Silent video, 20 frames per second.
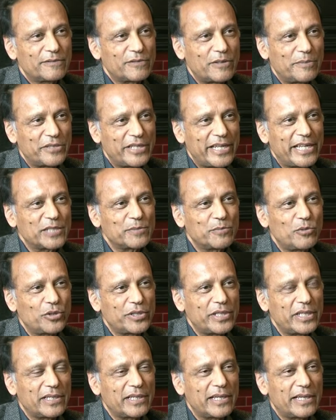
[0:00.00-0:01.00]
from the
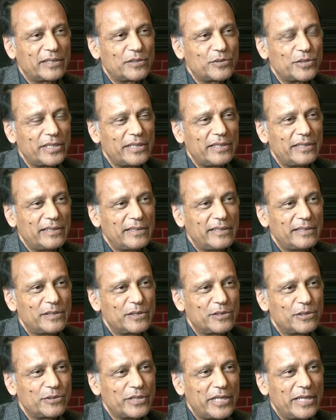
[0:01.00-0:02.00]
exporting country
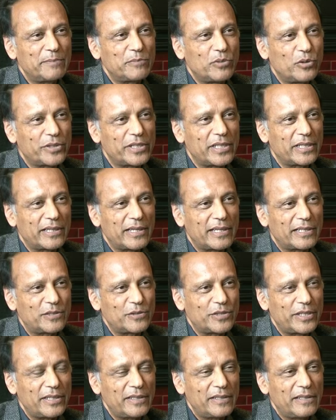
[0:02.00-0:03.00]
to the importing
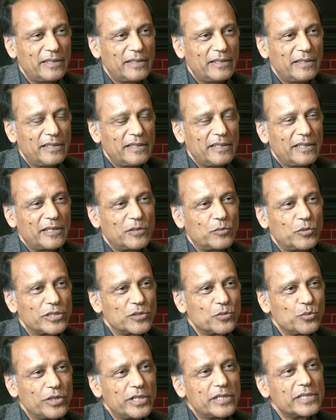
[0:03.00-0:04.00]
country. And
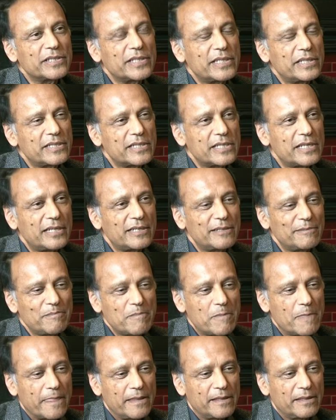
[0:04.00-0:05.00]
what's worse is that
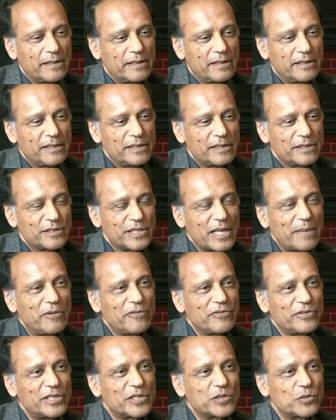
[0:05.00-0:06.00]
some
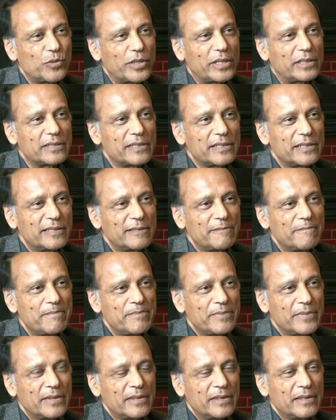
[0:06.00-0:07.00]
of this wealth
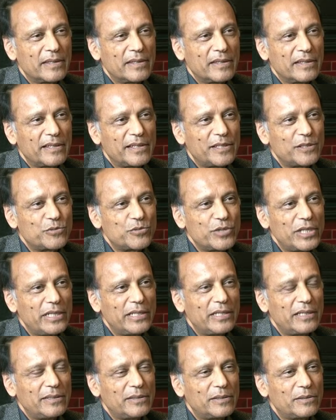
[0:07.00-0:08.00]
is
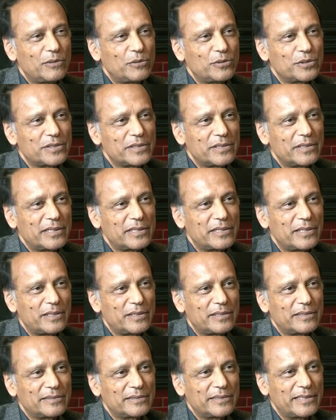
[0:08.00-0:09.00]
really
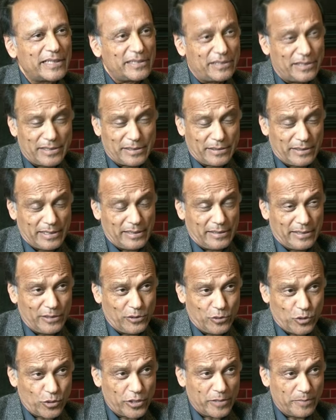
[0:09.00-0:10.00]
that is
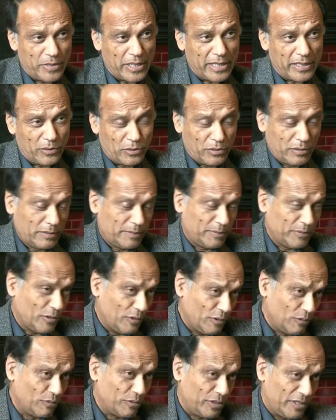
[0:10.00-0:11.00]
enjoyed by, or
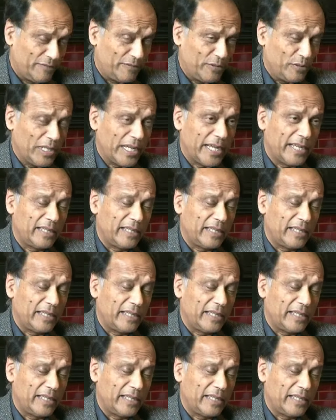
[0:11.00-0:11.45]
owned, if you